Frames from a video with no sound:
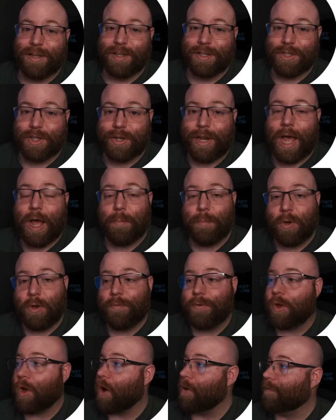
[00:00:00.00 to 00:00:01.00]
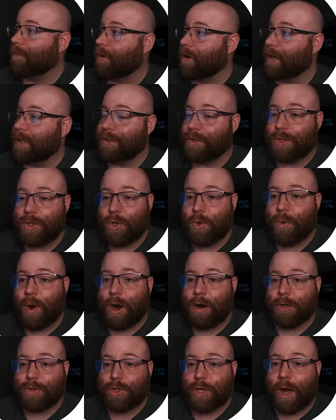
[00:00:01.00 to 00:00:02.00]
So now moving over into
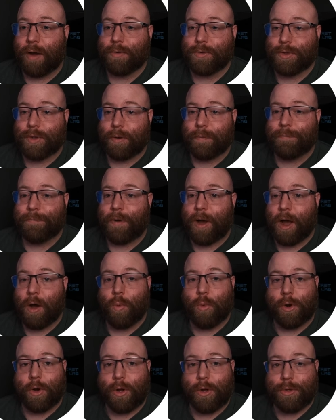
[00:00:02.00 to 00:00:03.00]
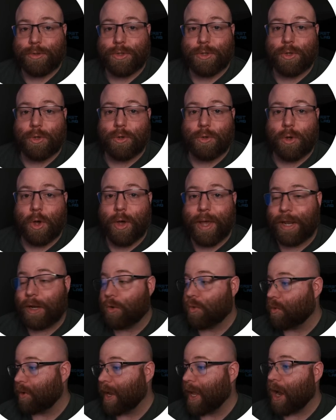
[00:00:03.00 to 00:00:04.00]
our JavaScript file, we're going to go ahead and
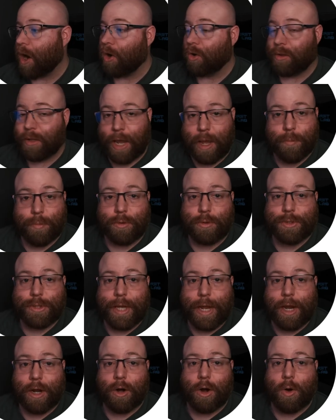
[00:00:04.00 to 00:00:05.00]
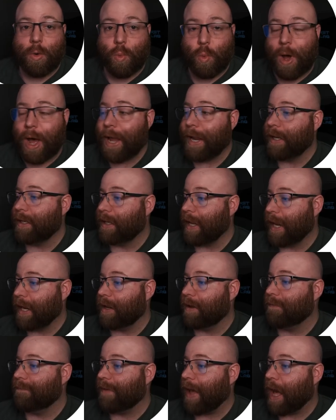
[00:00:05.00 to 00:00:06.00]
create our labels and our Y
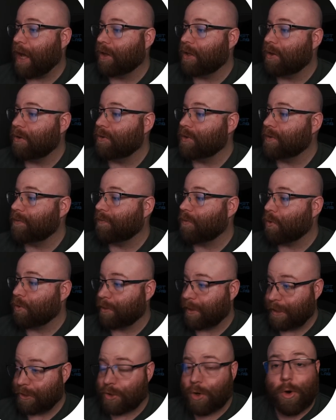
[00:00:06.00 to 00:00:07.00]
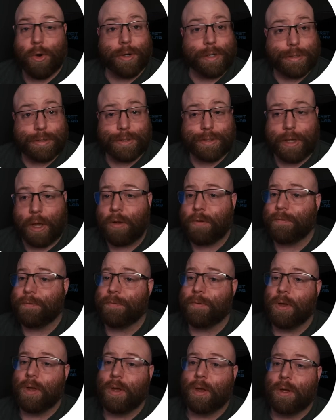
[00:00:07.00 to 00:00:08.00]
data values for the chart itself.